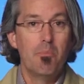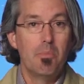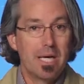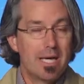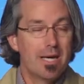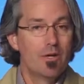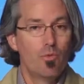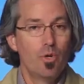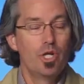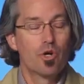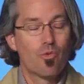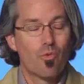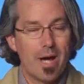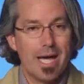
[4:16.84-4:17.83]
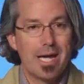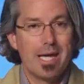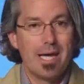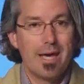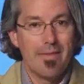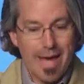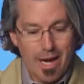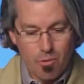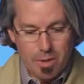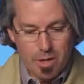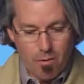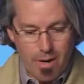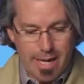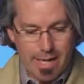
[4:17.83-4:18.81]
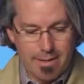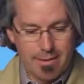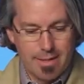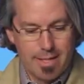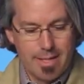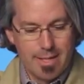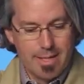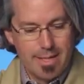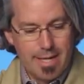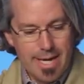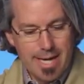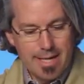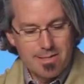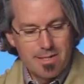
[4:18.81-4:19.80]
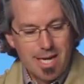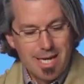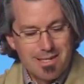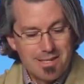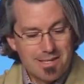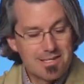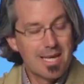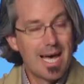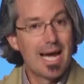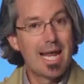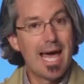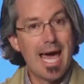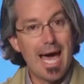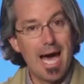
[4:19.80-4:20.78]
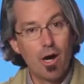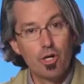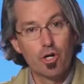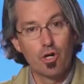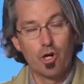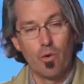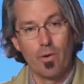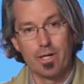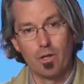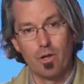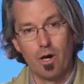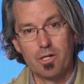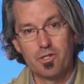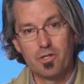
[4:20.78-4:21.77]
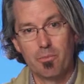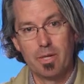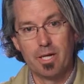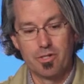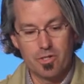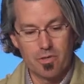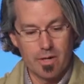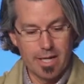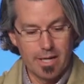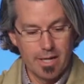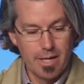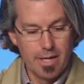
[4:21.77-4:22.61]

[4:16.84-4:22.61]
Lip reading: Begin when you're ready, and that'll be great. Next, decide how you're going to launch the ministry.